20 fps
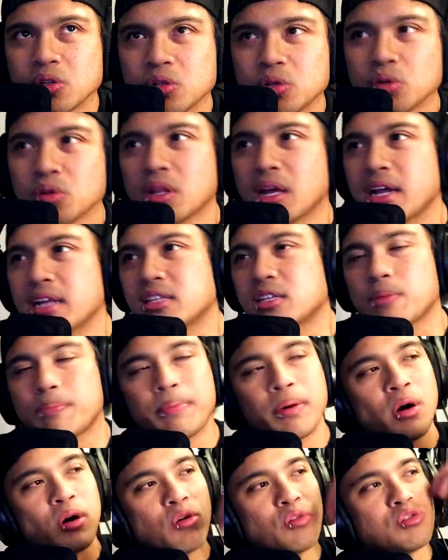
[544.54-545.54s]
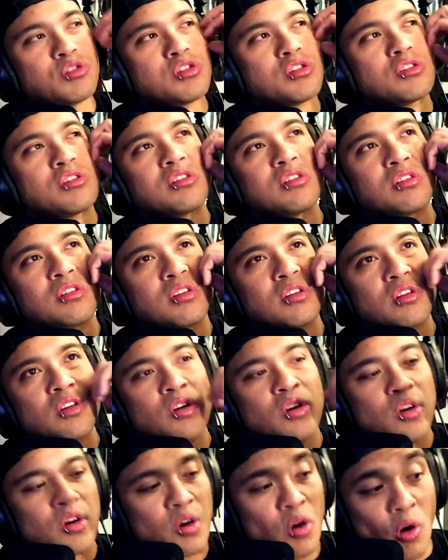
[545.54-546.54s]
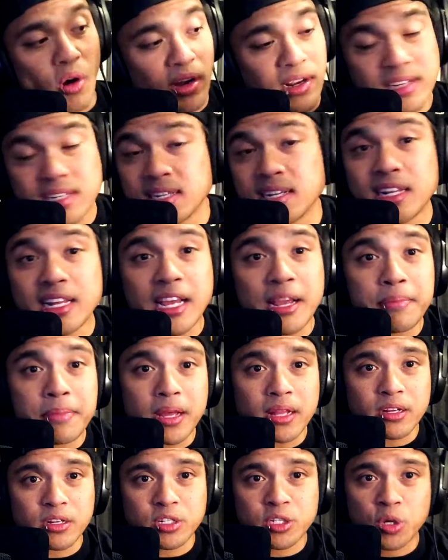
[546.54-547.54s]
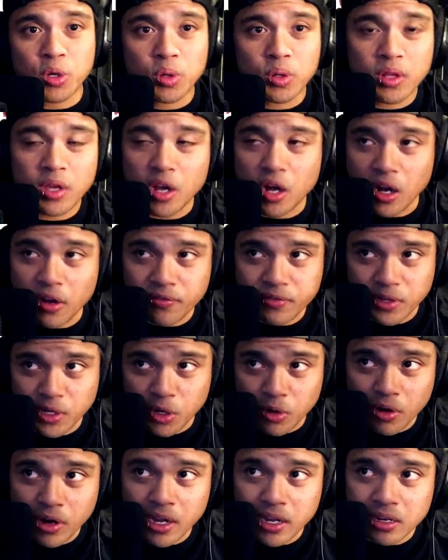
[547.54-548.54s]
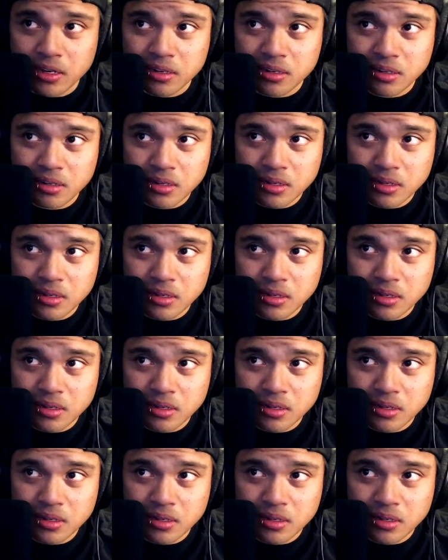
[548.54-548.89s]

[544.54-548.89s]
who like to post or exclaim that they're totally off the grid.